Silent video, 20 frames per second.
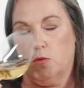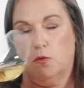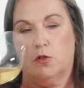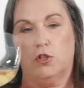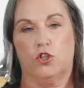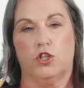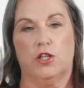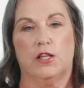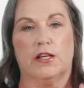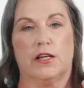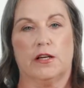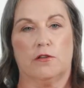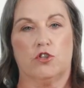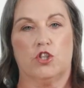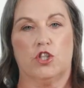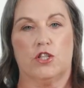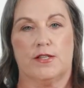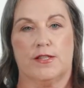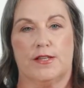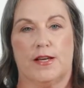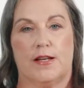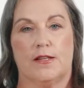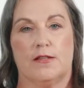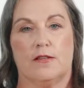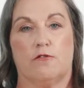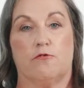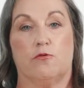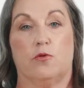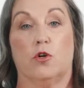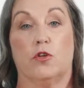which really gives you a sense
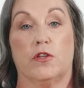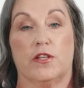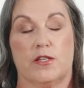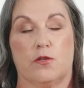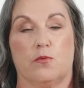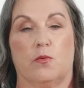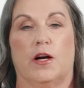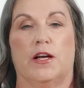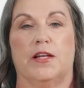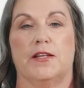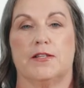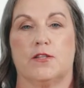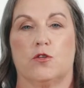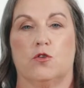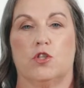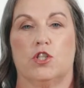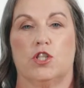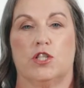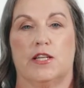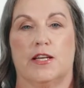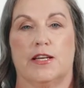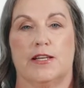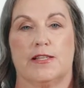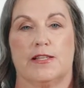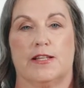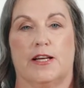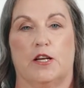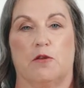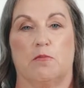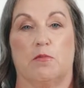of what this wine is going to
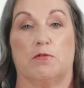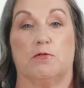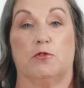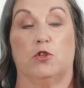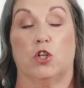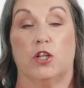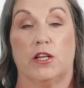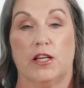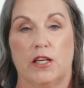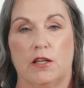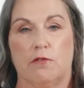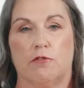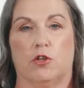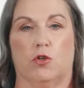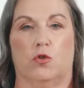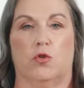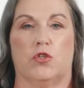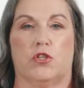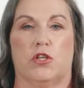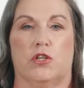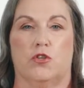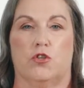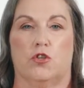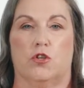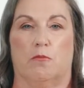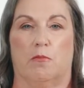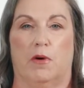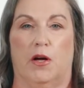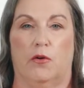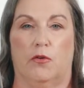taste like before it even goes into
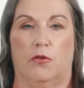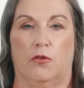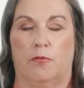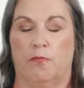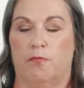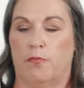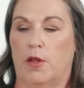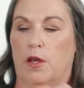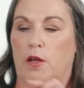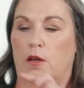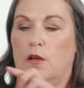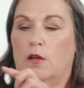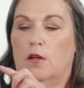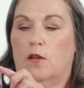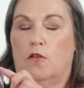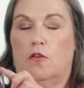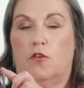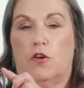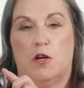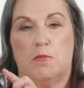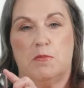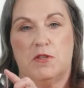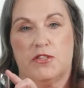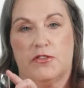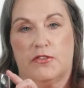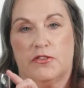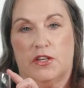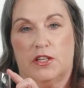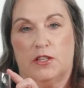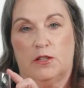your mouth. The rim is
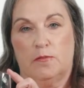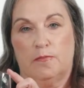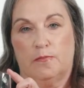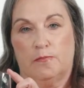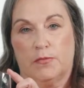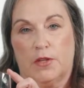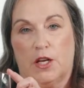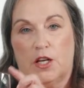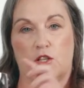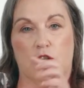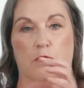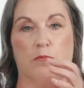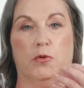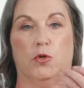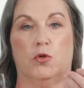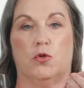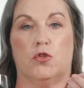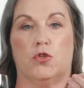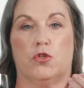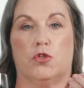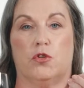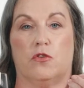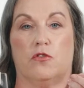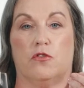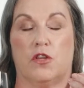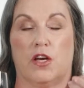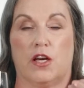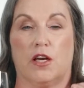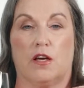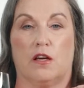thin as opposed to
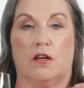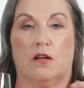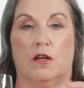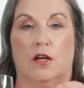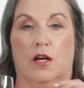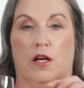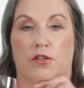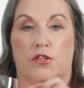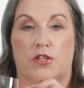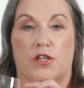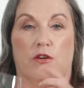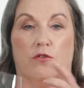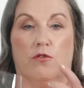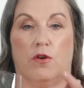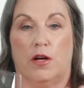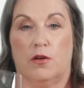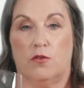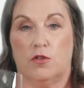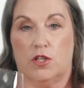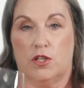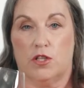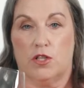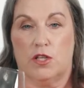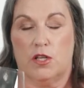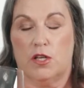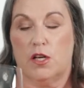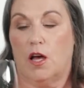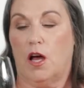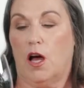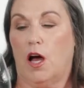thick and say rounded,
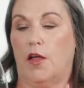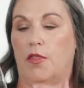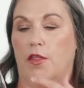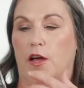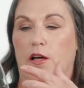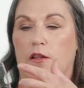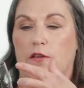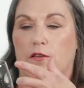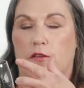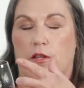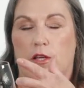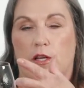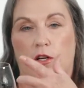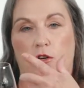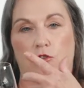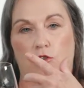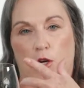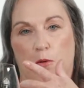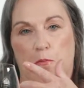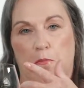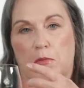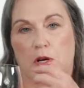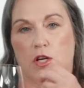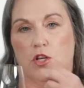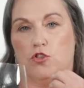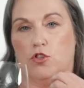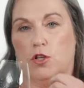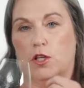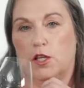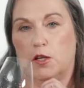and that thin rim
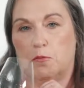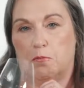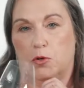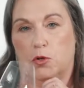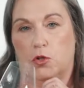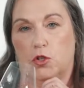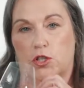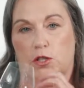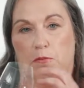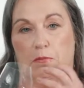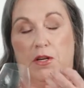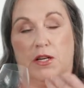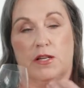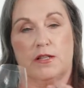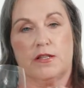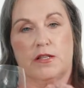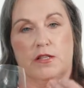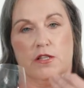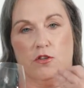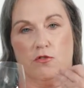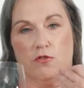is really important because it